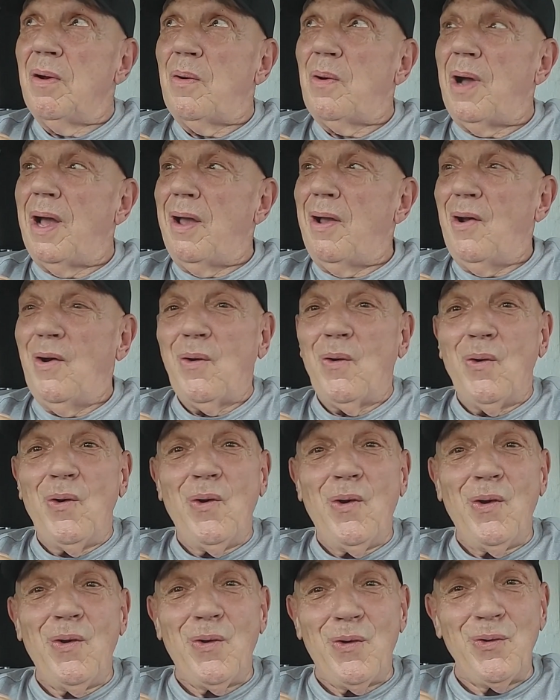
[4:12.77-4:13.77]
Wow,
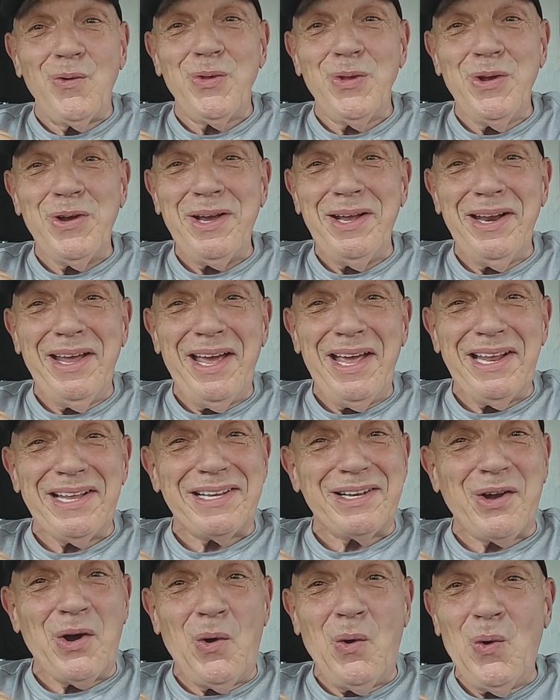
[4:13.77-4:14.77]
look at
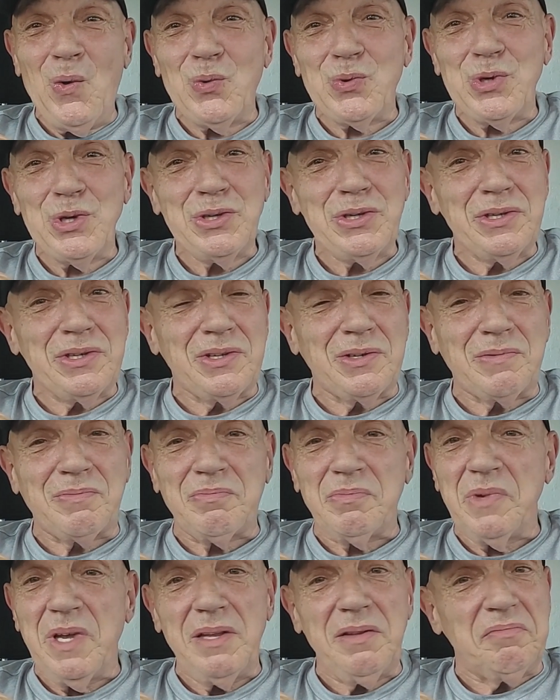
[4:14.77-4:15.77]
that, cold. Just
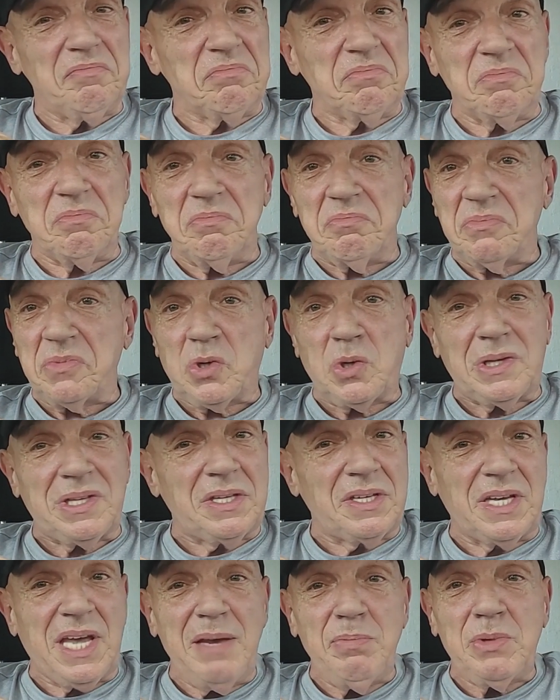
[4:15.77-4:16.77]

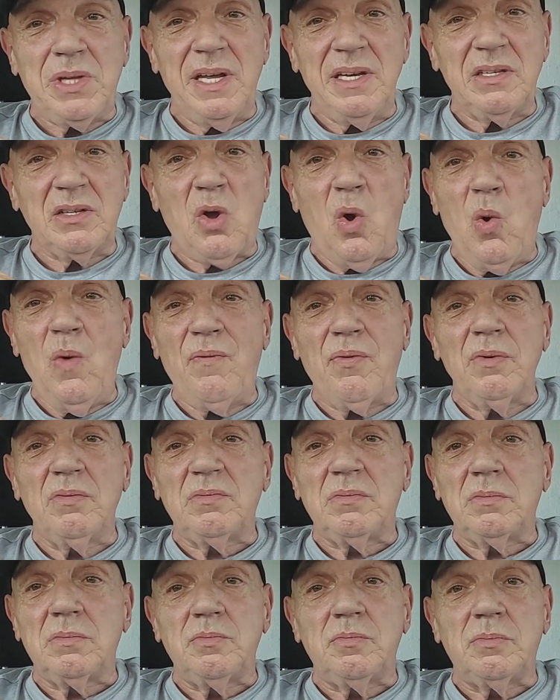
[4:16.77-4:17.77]
keeps things cold for
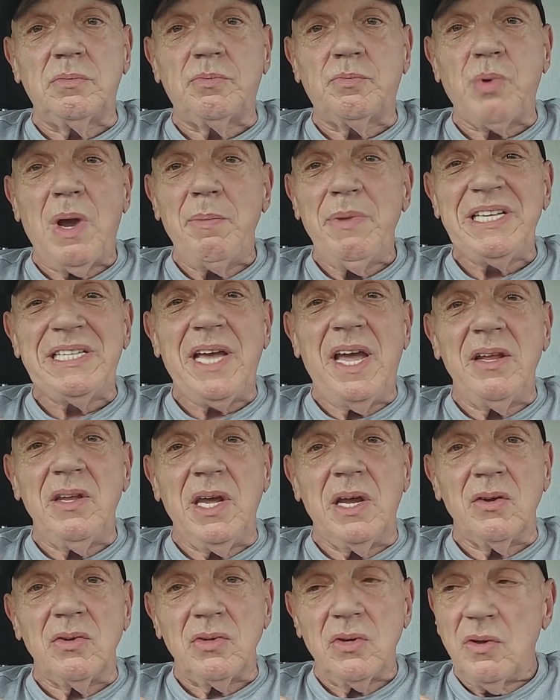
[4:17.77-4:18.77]
probably 10
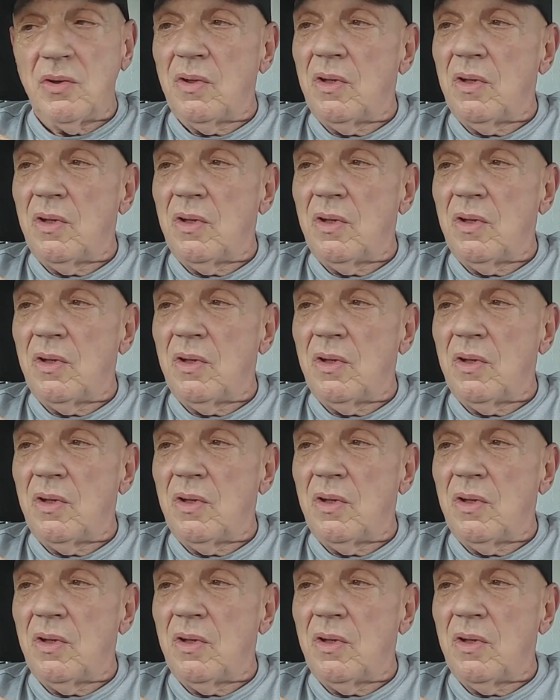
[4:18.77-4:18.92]
years.